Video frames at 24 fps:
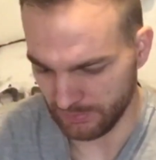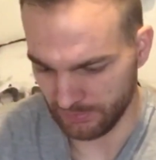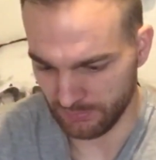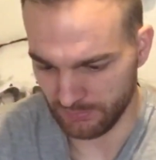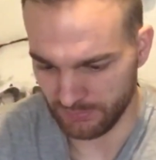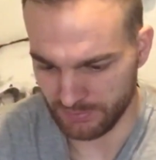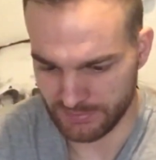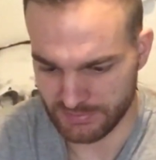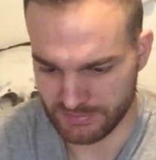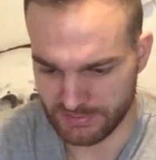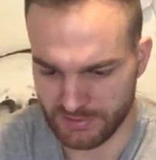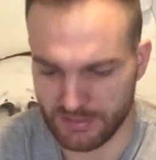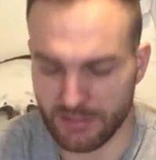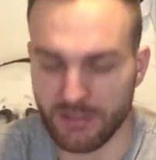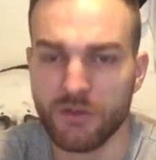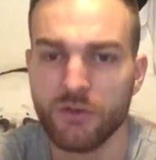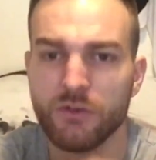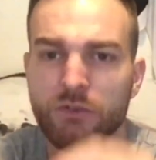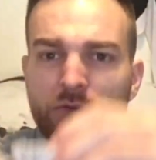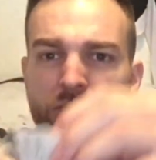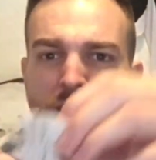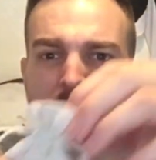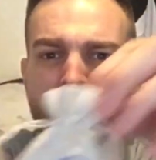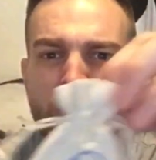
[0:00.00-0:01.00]
And like I say, the
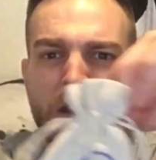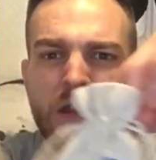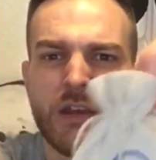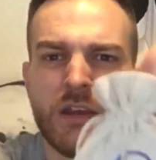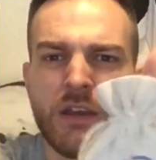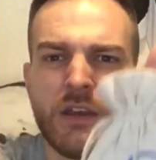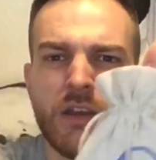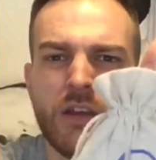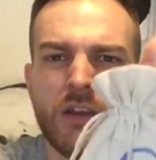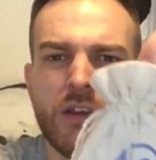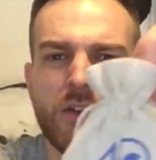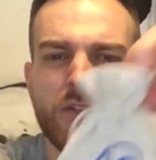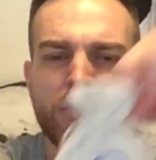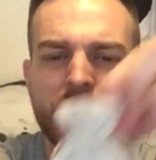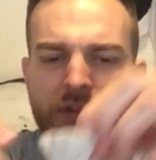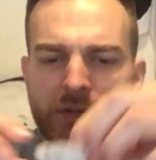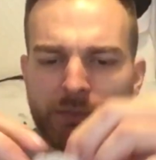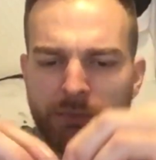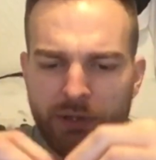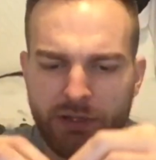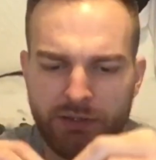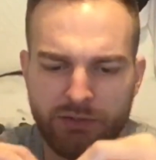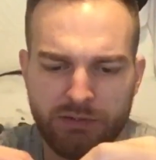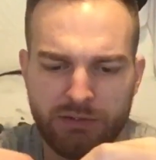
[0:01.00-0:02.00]
little
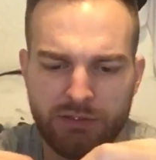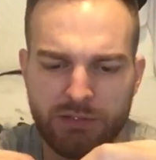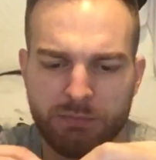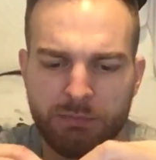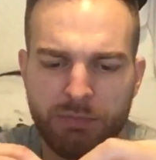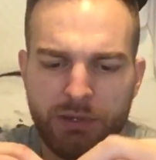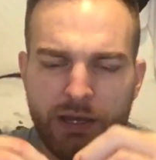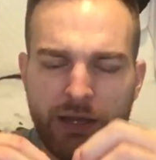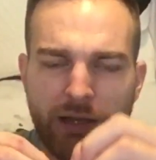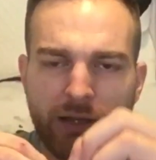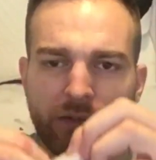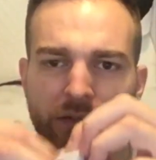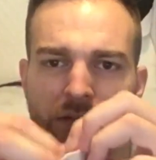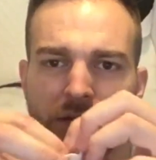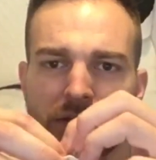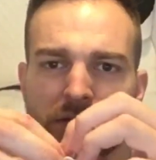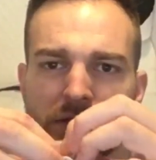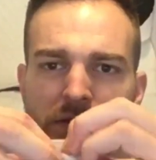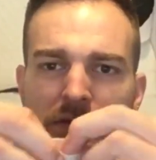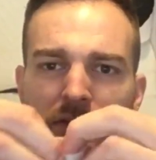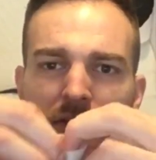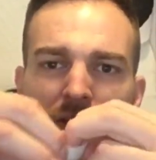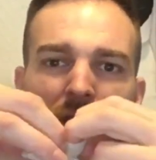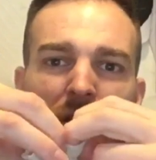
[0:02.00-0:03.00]
wristbands in this bag, so
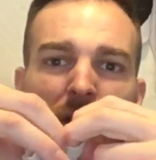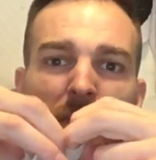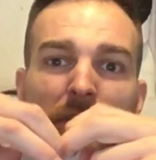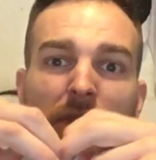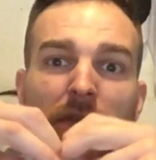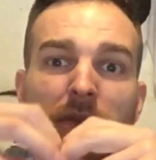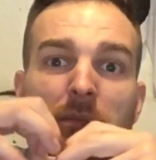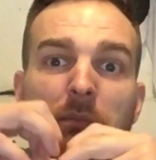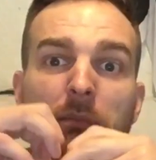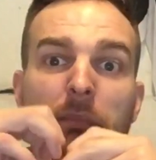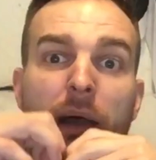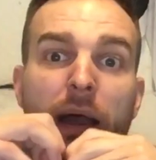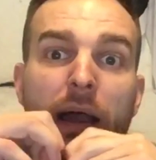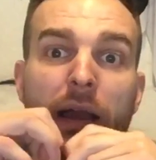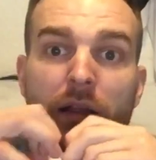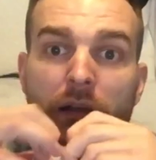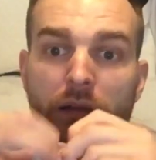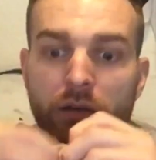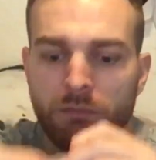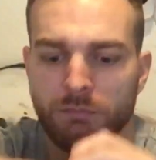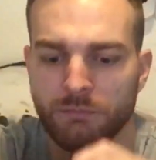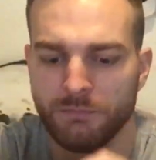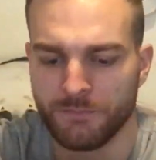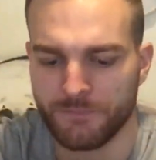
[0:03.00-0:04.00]
let's open this bag
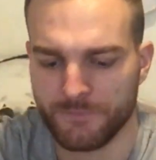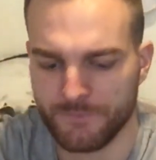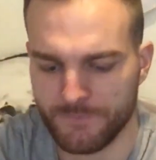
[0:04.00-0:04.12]
up.